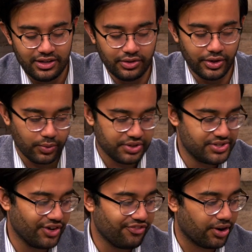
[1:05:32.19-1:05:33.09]
look, we're
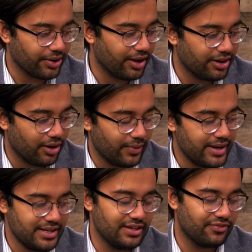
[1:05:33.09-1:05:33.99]
so far gone already.